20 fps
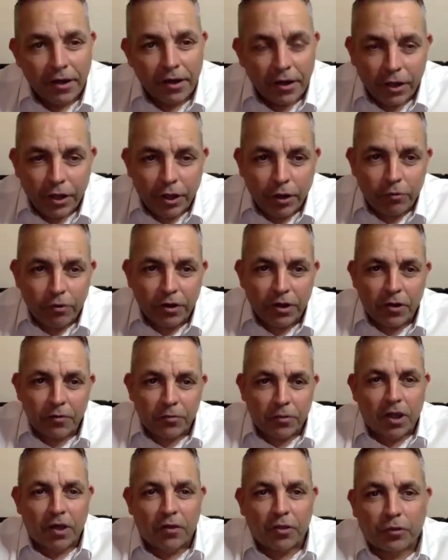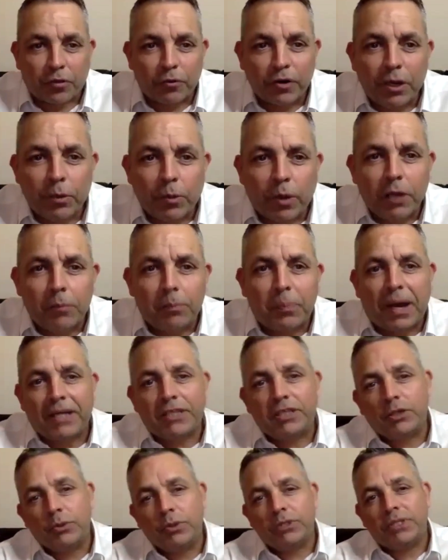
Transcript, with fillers: You're in a, a three-way battle with